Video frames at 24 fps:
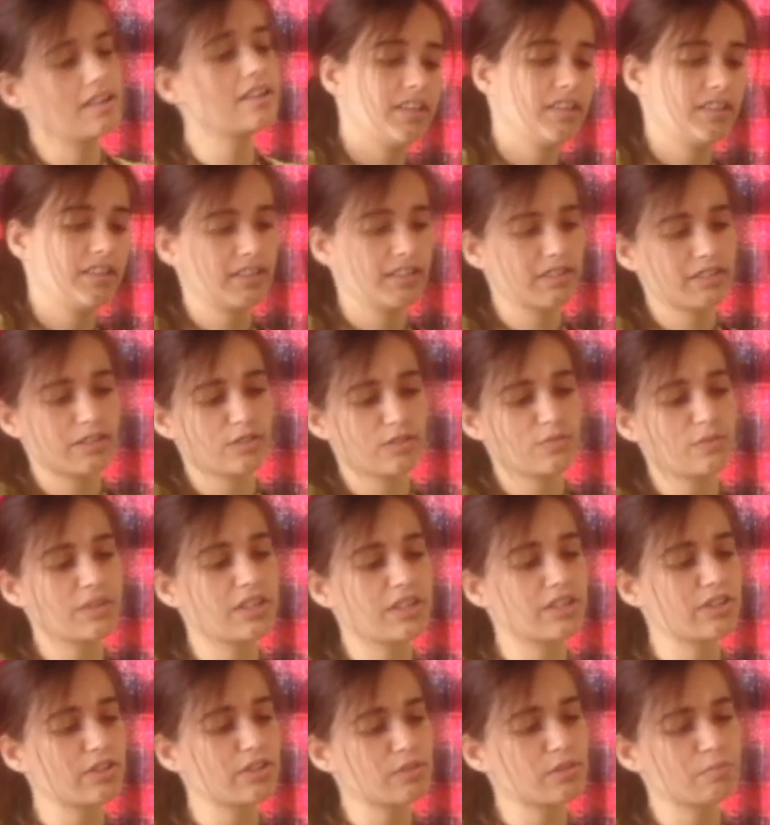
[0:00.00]
This is one
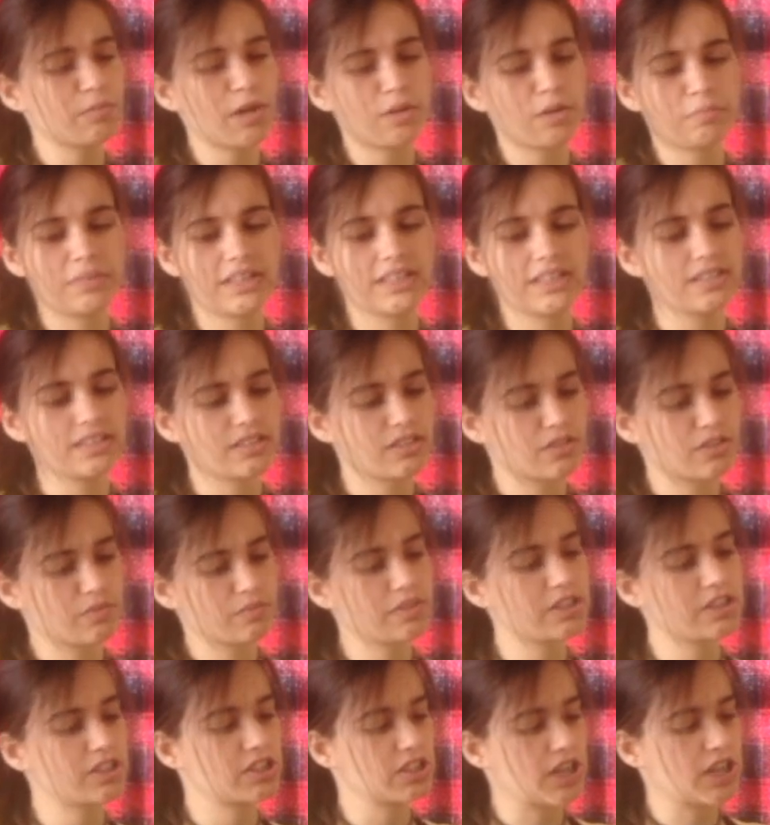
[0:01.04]
of those moments
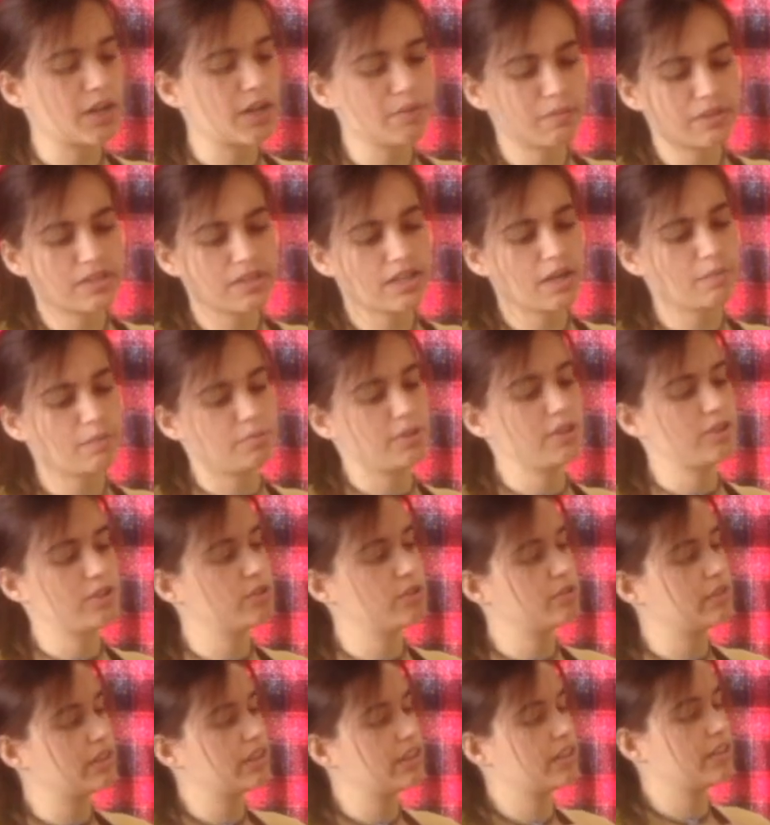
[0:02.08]
which I would not be
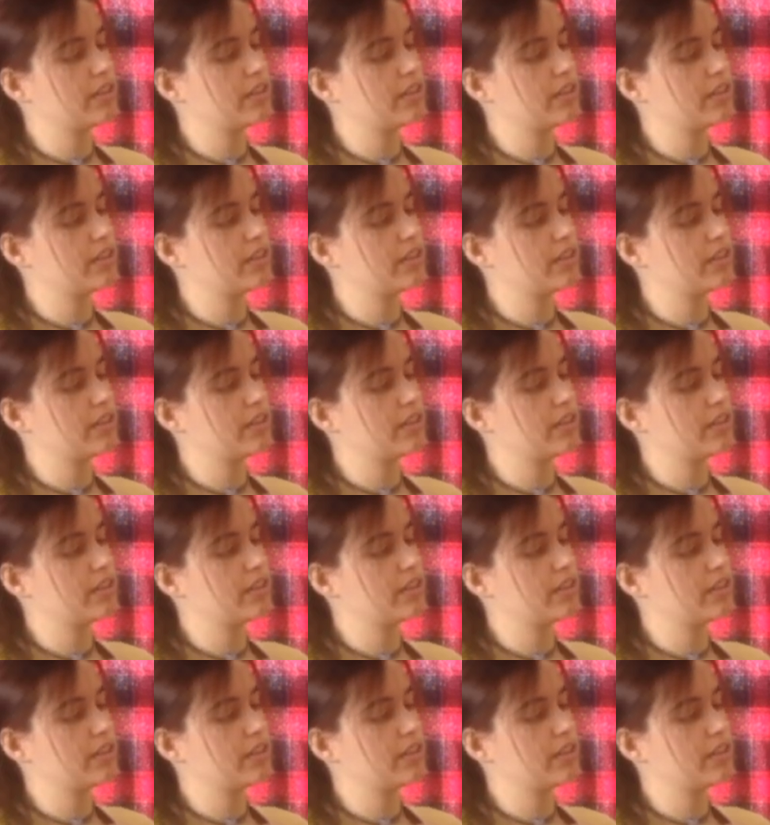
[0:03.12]
doing